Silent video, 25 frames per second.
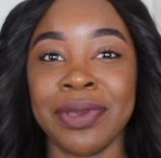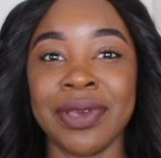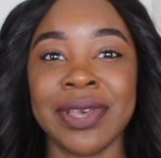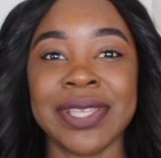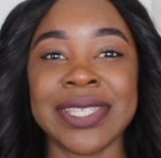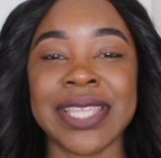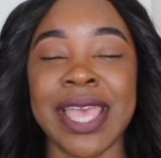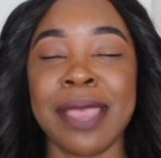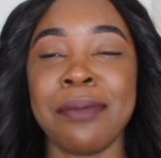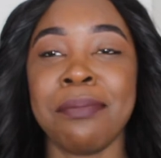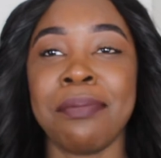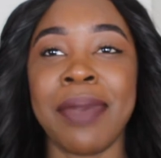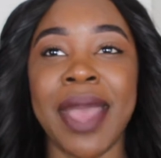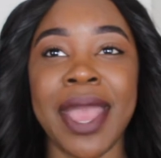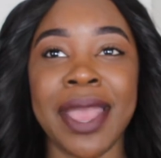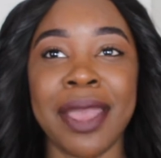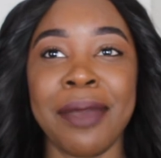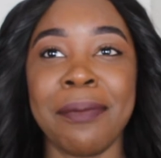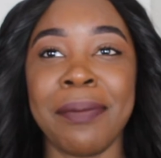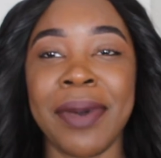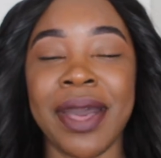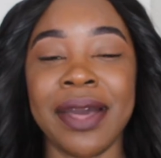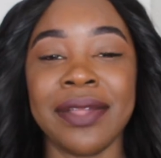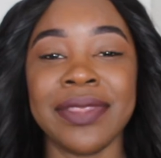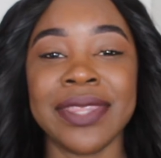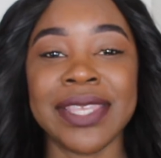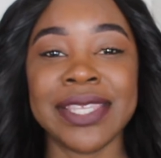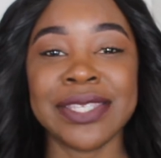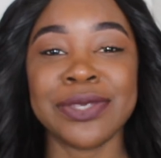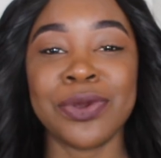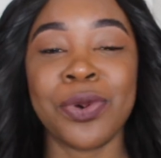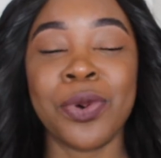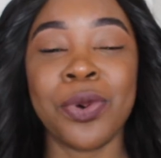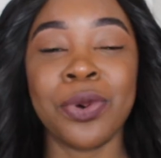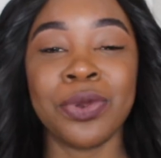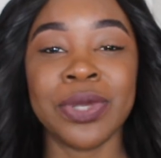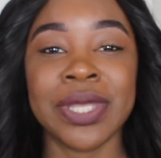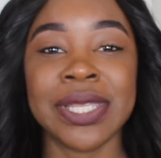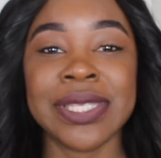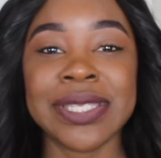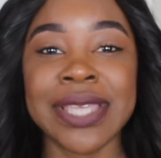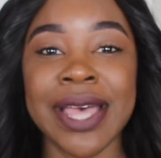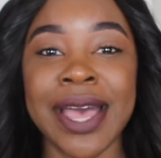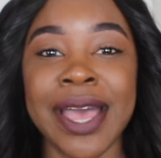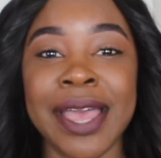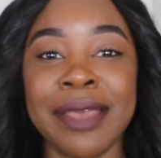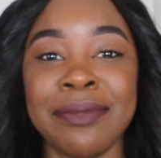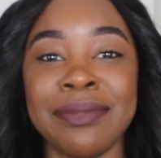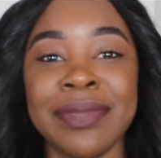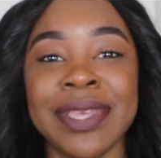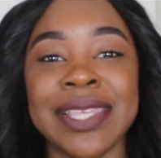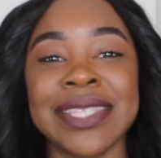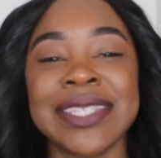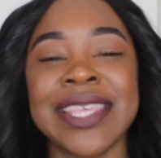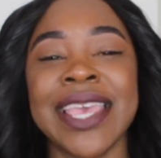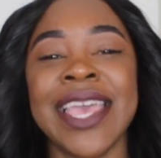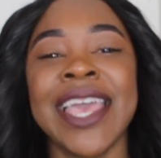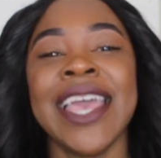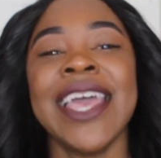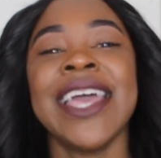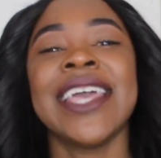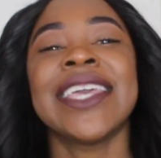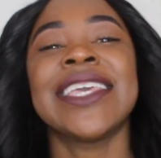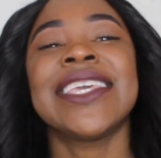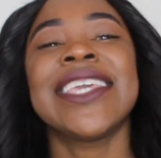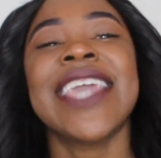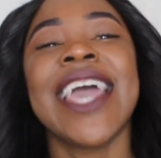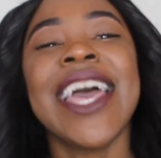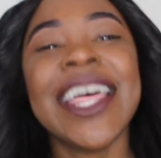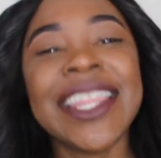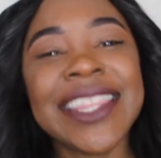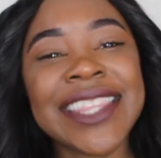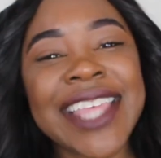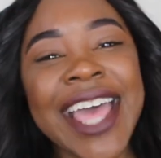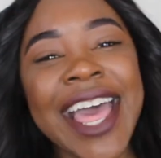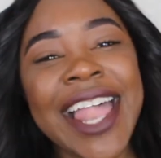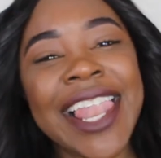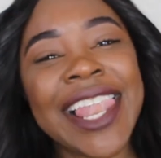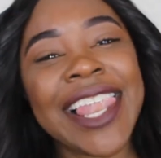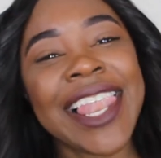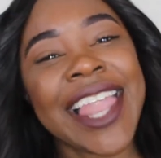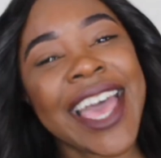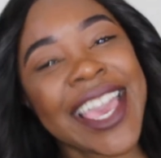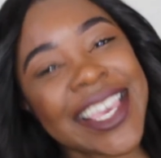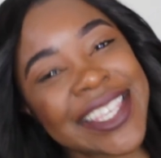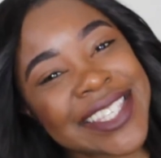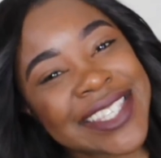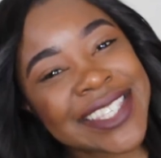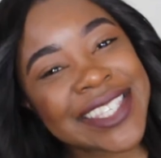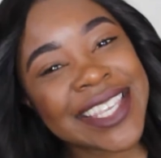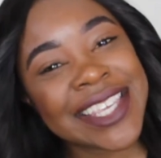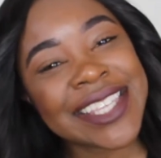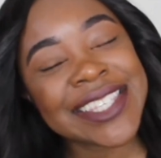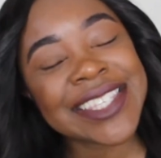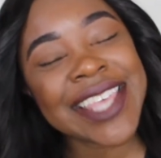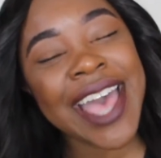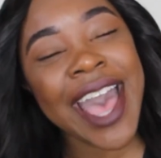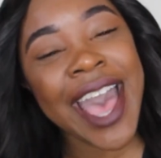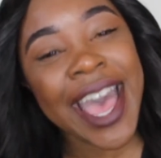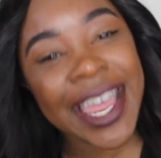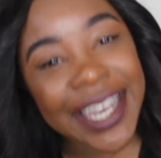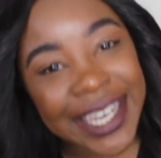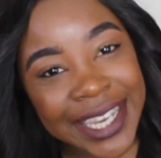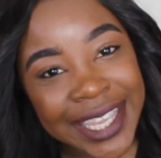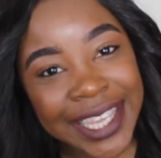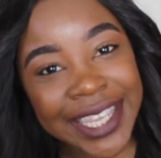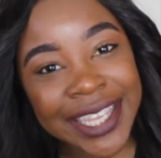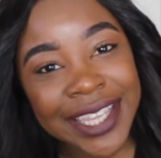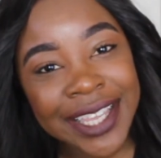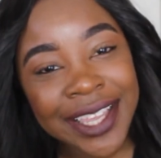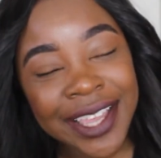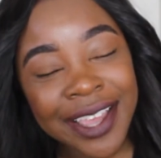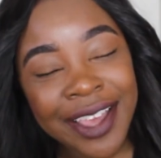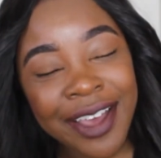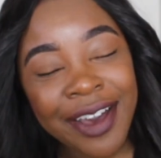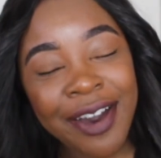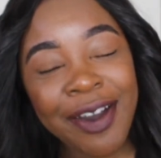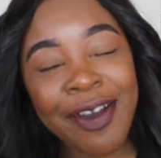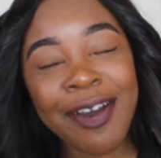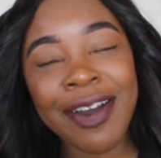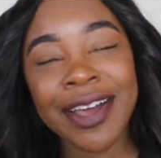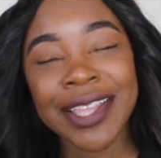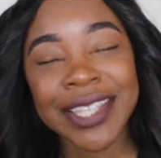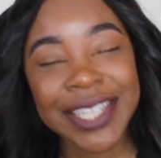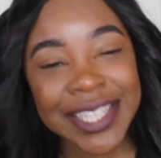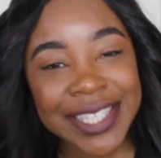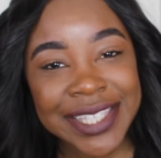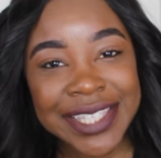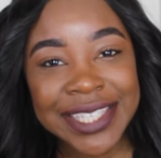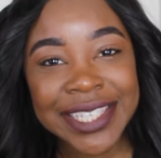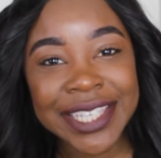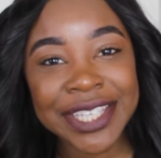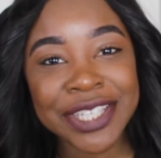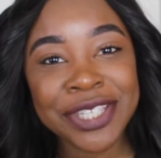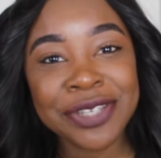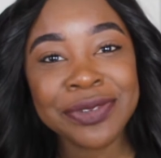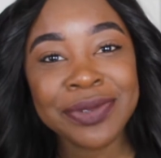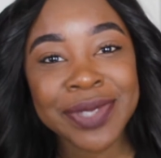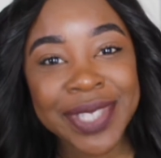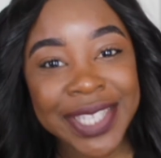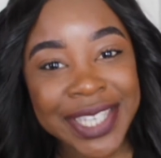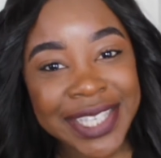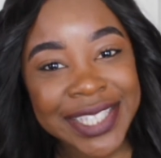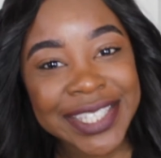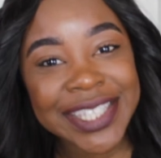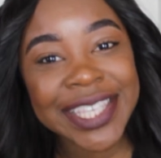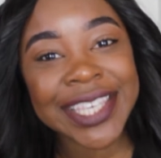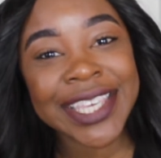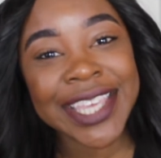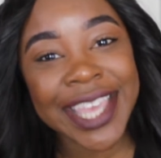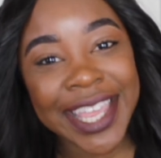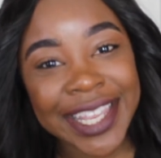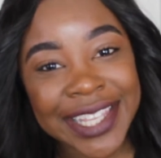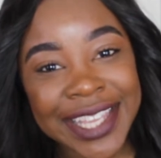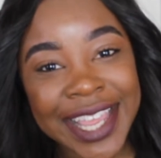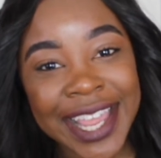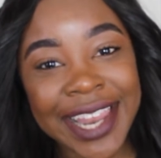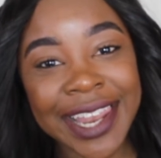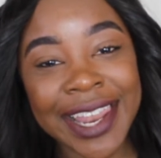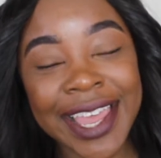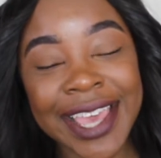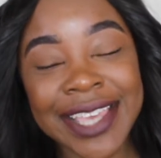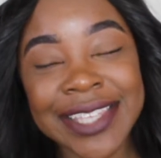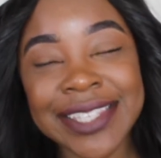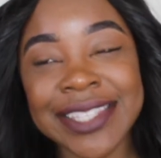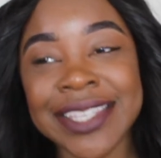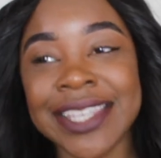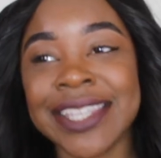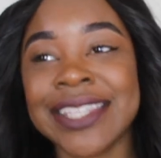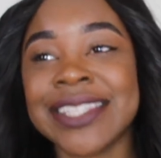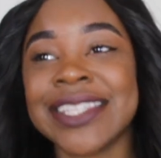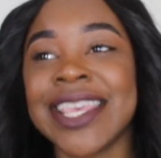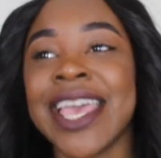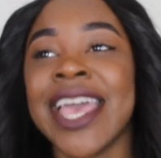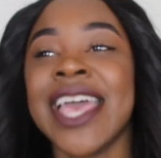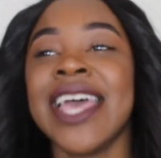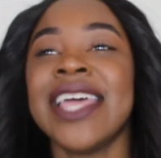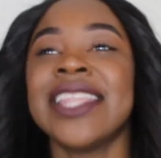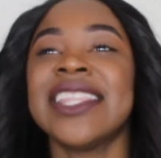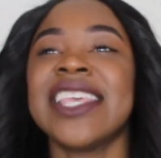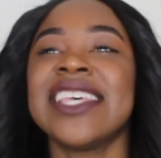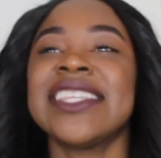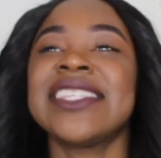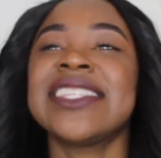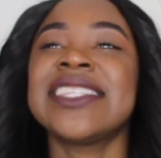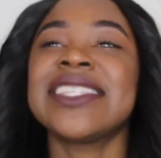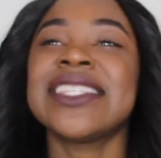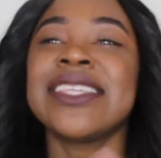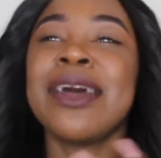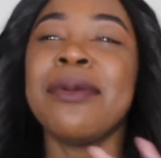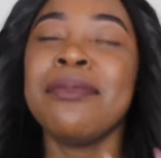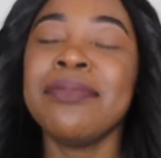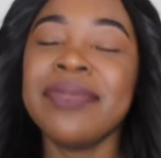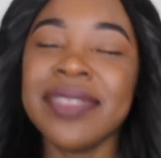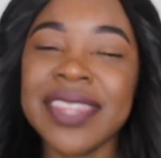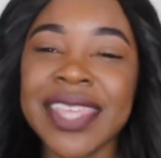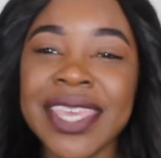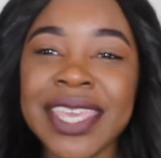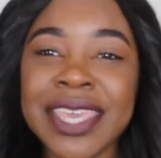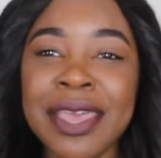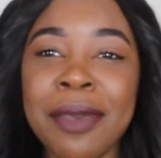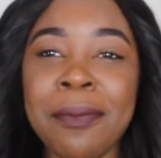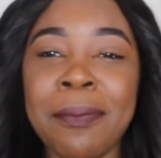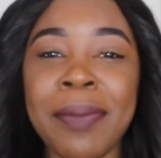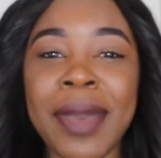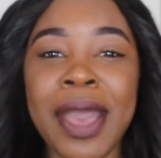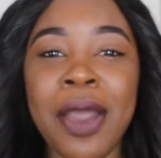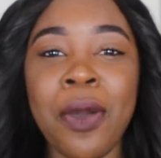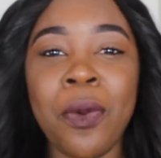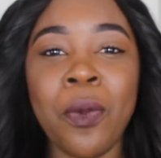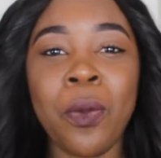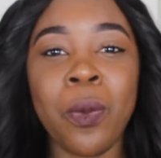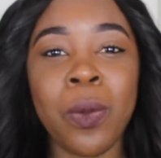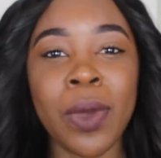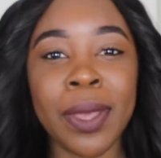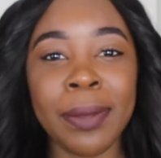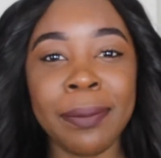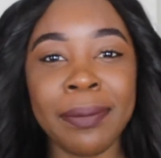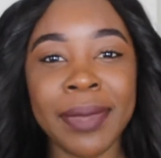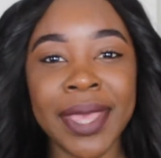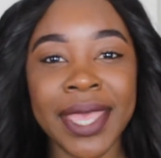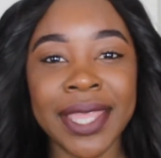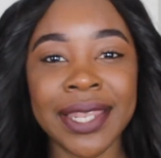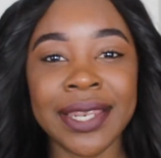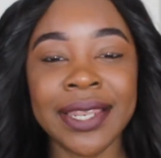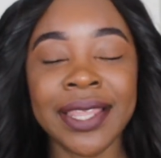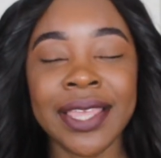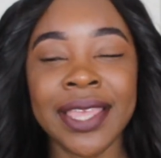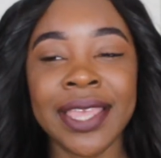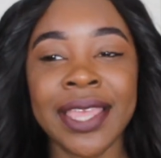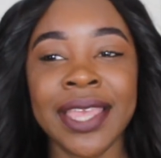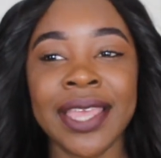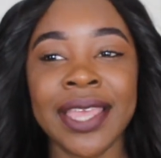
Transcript: because I bang about this all the time, is get that license, honey. Honestly, you need to get that license. There's something about women